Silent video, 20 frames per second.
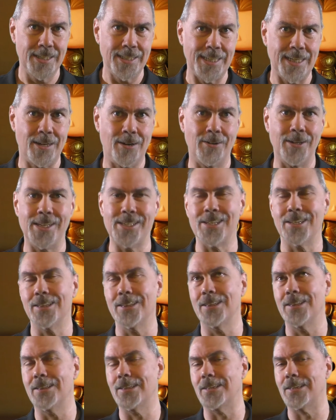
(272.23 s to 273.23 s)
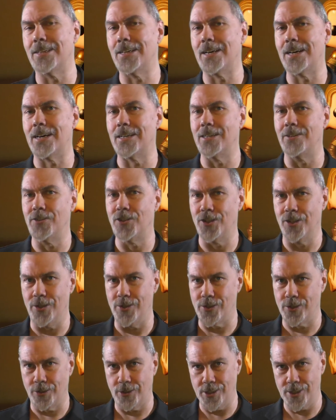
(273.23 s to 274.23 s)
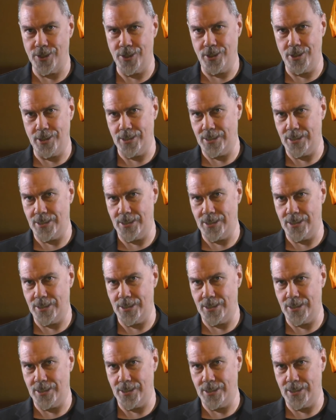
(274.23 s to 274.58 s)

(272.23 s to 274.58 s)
Nowadays, a lot of shows look as good